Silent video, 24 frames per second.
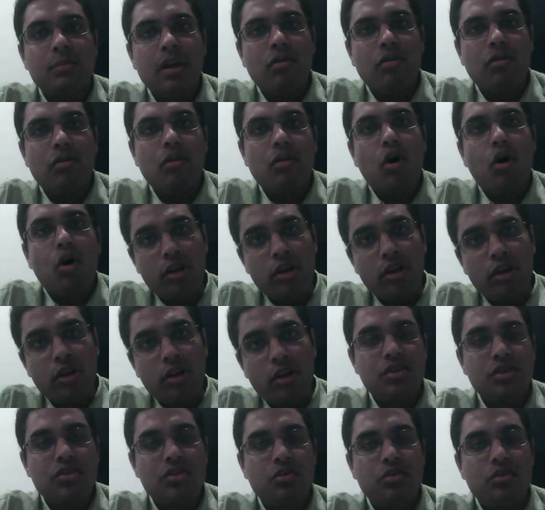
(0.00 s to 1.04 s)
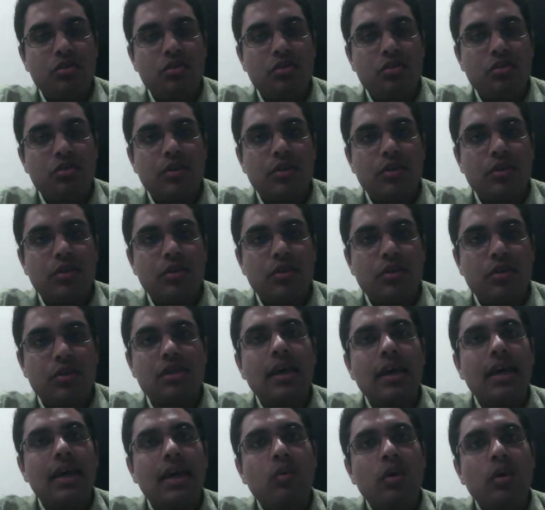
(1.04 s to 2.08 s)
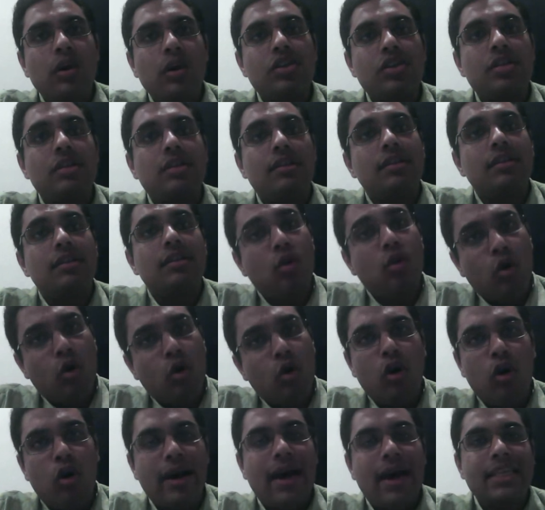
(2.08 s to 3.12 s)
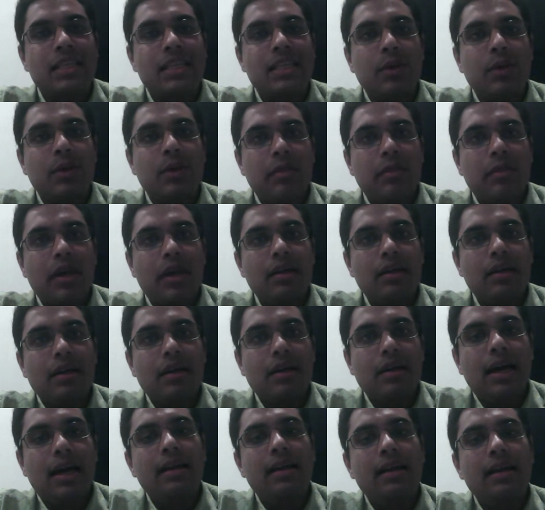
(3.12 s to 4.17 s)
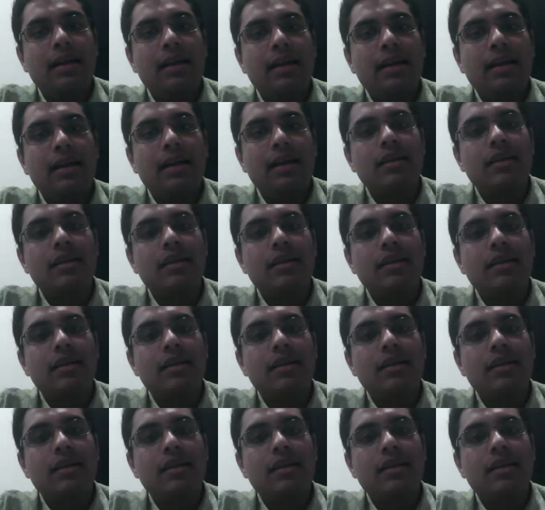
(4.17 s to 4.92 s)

or there is a situation in which no law has been made, and as a result